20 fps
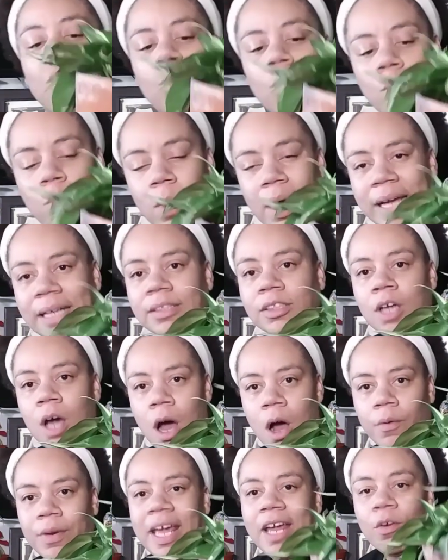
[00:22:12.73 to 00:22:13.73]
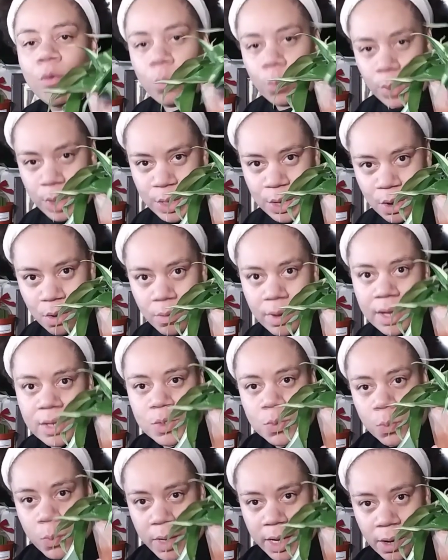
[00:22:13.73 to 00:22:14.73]
what is called a Rio
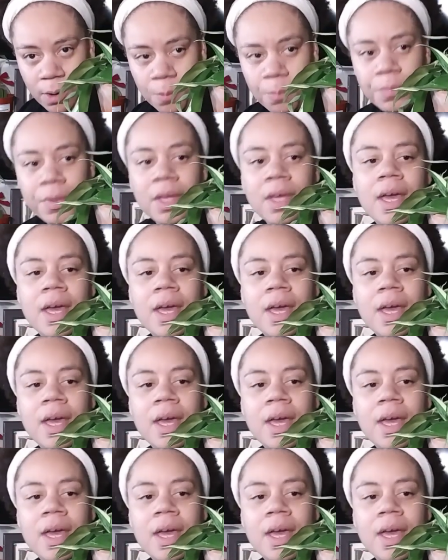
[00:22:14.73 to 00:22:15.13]
as well.